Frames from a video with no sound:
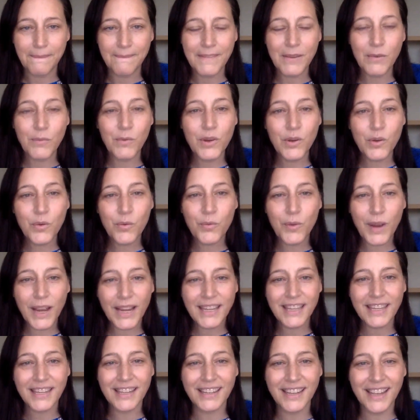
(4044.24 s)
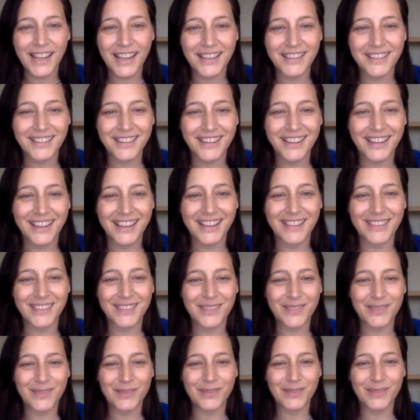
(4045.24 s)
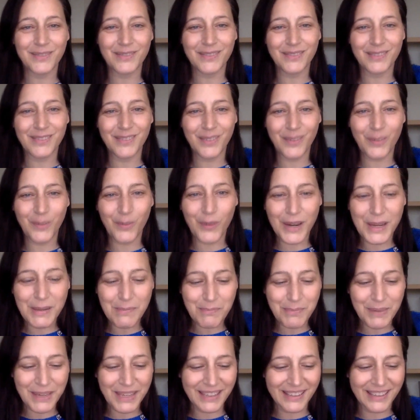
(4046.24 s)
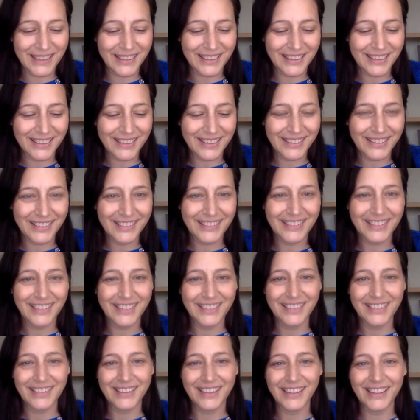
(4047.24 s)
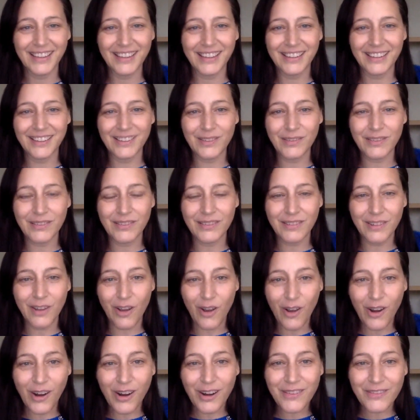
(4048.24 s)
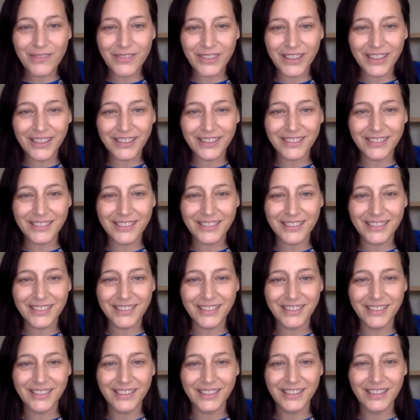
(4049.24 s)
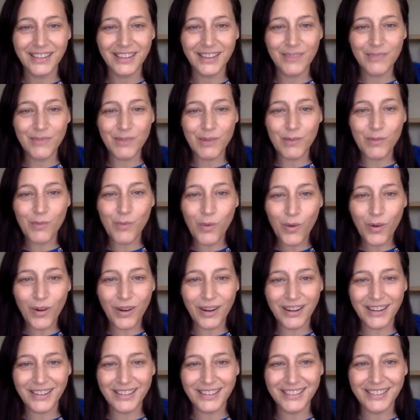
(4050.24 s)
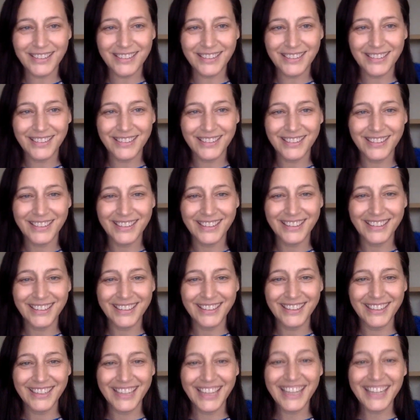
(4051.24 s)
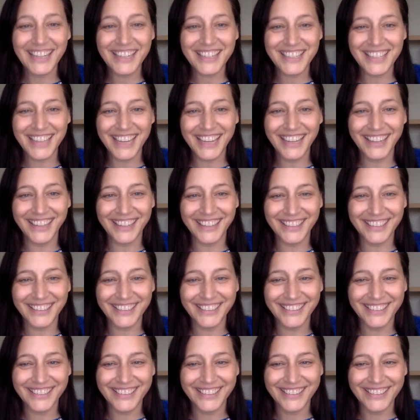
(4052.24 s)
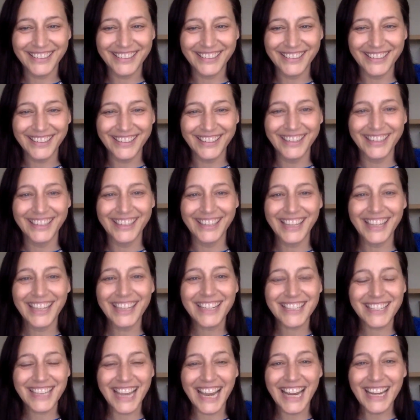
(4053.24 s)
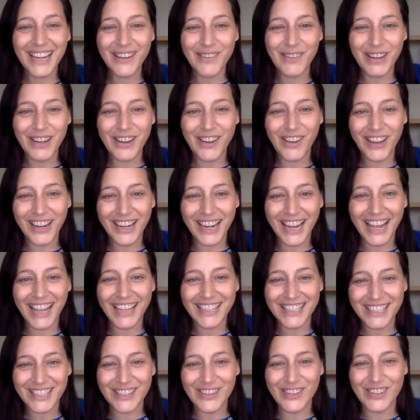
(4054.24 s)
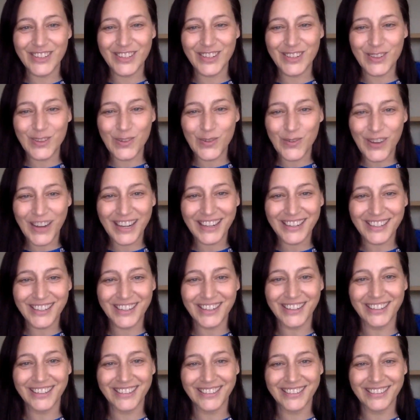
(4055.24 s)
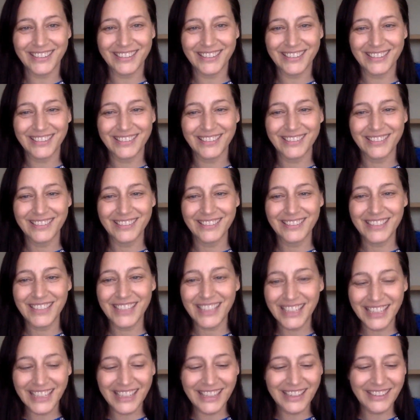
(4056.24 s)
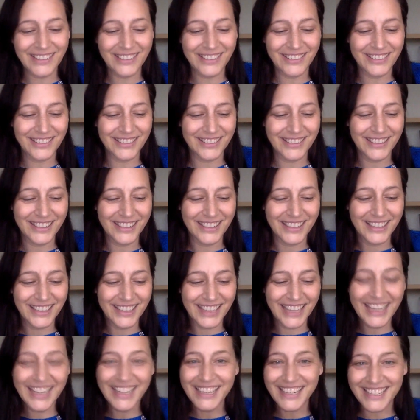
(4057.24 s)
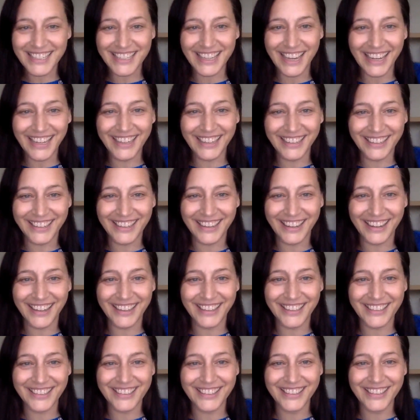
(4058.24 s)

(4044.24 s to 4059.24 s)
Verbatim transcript: that we'll recognize it as reaping and harvest and reward. Get excited. Get excited when God asks you to surrender, to yield. Get excited, guys.